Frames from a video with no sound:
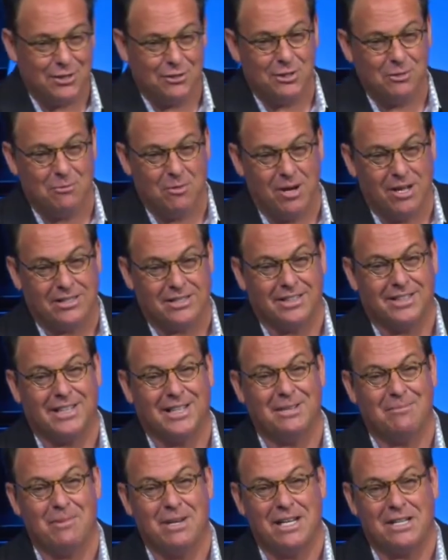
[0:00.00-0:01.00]
do it once, I did
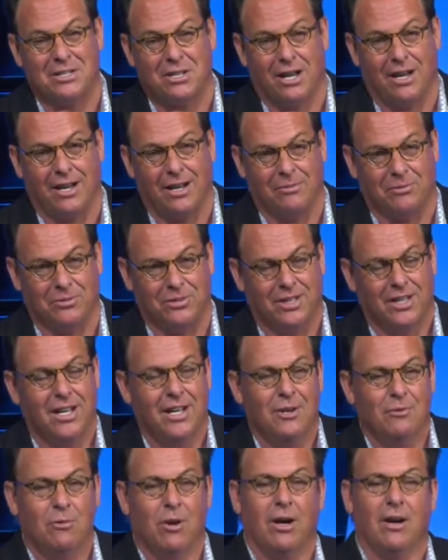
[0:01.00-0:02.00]
it many times.
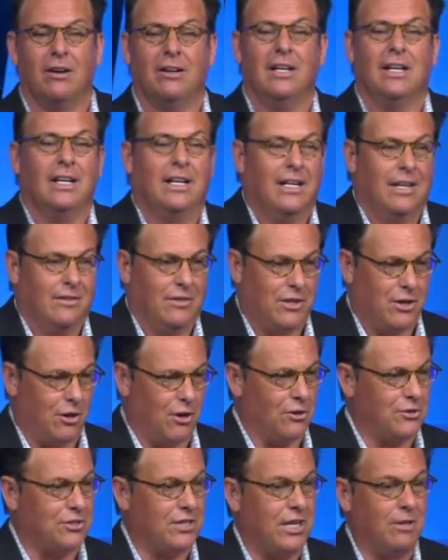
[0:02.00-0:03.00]
Well, the
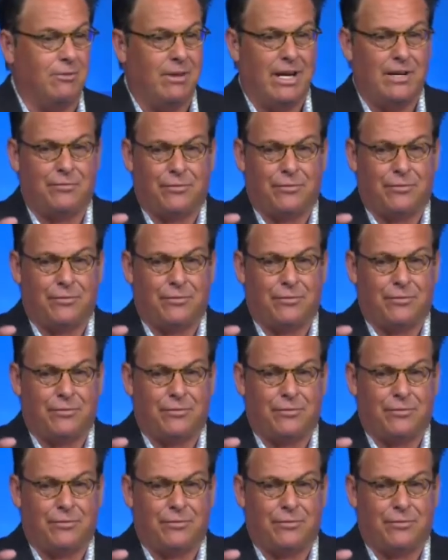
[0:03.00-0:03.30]
earth's getting ready